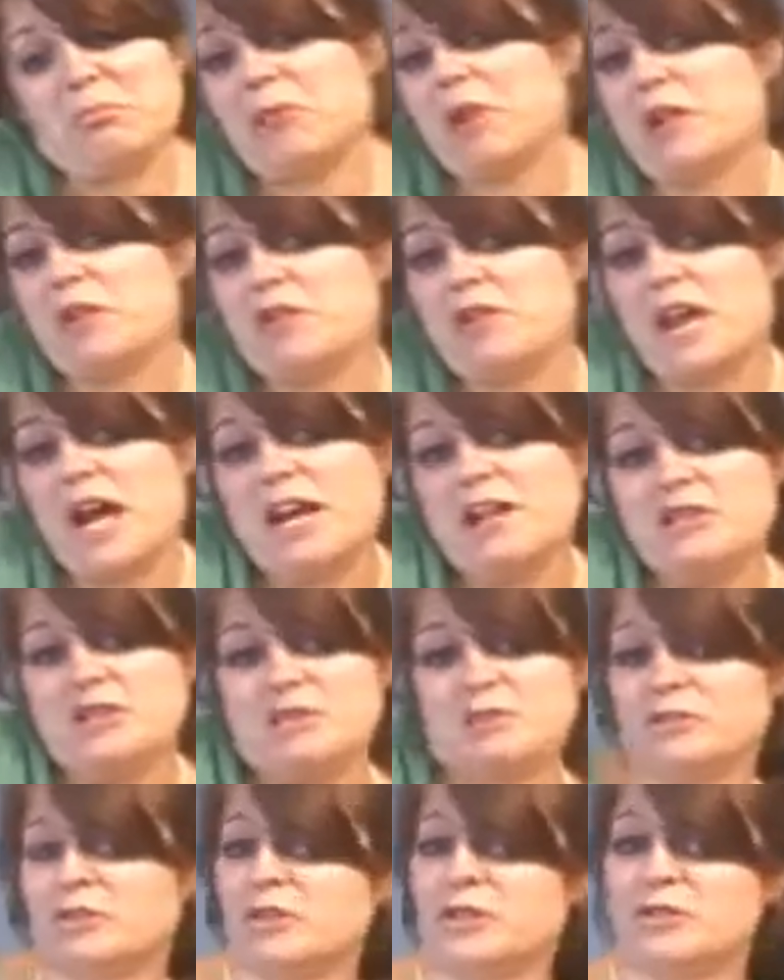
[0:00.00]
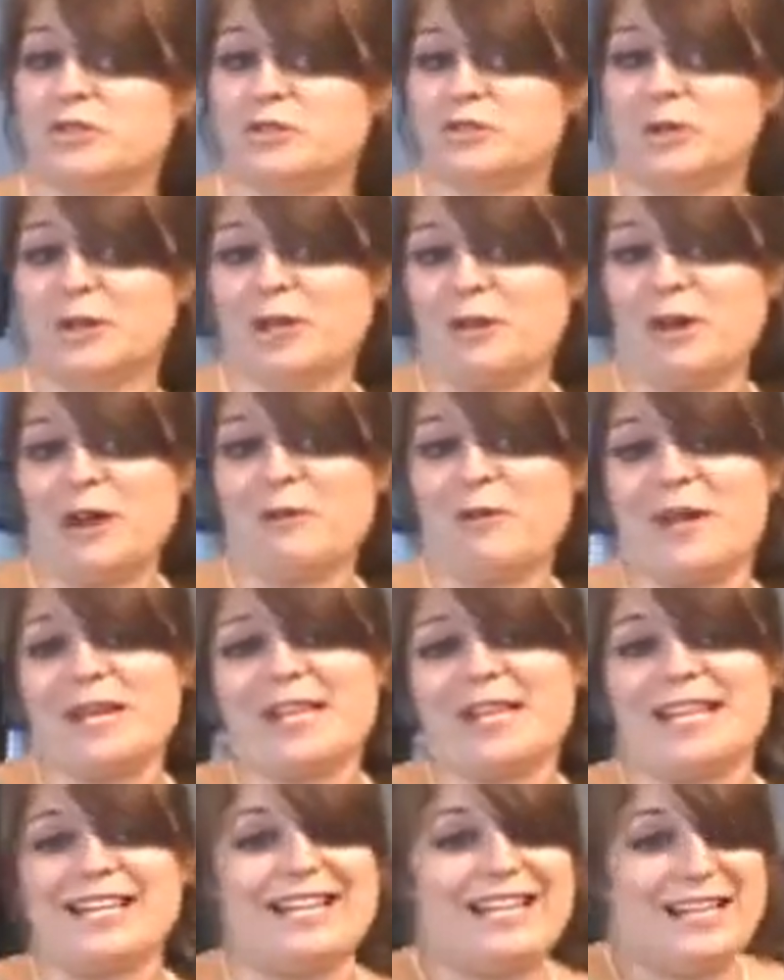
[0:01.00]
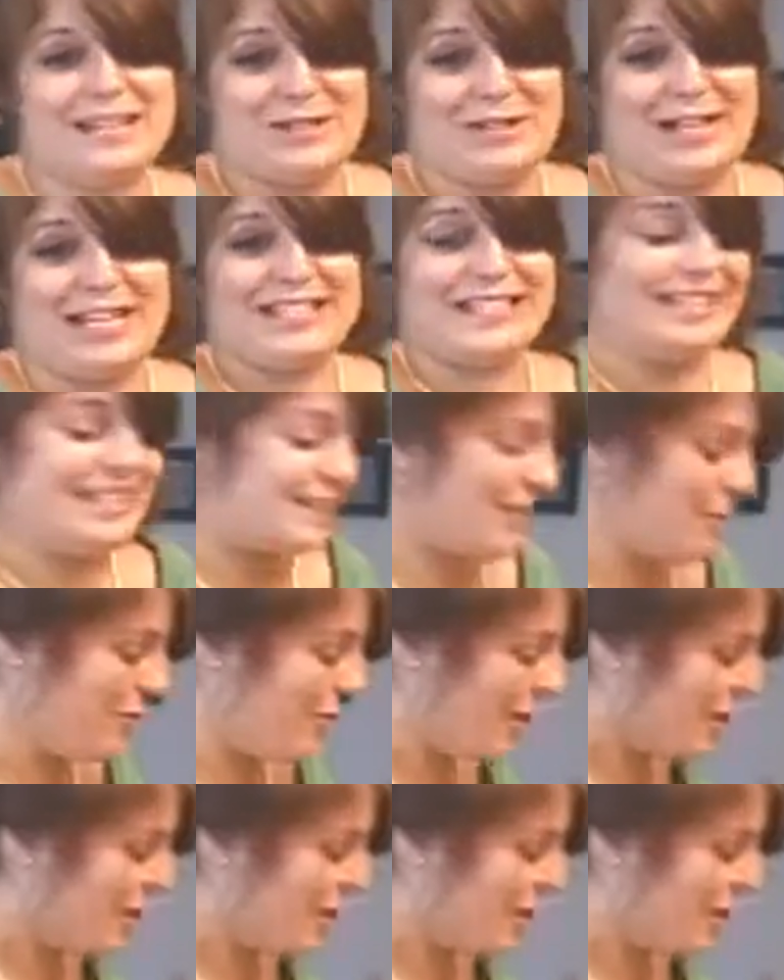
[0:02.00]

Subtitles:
I know that I do, so this is a really great way to get your kids to eat their